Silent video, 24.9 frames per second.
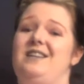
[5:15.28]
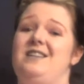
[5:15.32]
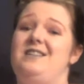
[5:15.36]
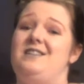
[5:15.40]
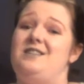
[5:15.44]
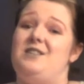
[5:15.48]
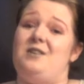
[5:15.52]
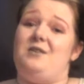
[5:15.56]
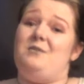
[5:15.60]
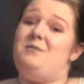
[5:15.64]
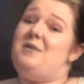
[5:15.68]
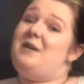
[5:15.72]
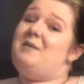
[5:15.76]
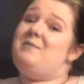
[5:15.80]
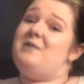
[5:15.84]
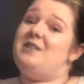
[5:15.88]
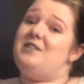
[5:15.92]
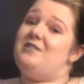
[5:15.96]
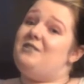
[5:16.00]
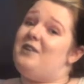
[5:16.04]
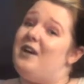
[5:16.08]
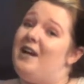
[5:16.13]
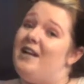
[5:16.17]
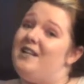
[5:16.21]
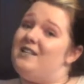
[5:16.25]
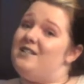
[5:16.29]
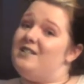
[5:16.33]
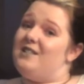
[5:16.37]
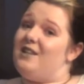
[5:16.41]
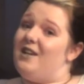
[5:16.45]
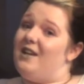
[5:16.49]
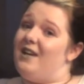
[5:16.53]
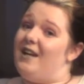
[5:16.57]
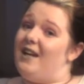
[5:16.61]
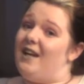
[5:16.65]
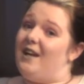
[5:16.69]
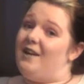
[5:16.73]
So maybe try
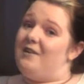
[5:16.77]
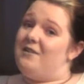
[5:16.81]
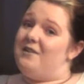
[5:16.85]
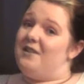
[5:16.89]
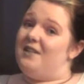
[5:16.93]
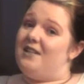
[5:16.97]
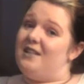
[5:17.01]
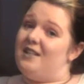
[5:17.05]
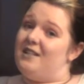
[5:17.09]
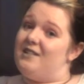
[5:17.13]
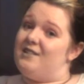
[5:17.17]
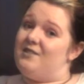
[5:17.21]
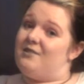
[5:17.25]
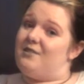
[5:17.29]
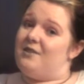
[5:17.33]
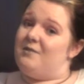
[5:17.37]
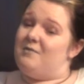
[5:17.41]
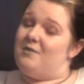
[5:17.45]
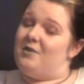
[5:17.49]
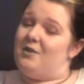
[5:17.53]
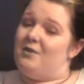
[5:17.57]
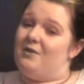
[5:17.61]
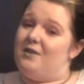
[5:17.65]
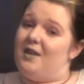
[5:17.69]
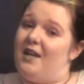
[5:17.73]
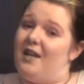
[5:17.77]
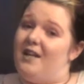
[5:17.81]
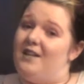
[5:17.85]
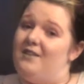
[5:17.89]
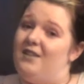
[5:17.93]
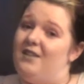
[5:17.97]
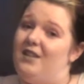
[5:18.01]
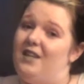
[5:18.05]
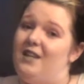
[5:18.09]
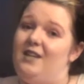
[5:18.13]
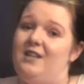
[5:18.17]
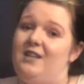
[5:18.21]
starting out in an ice cream cone kind
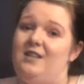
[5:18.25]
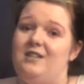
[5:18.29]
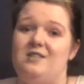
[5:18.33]
of thing,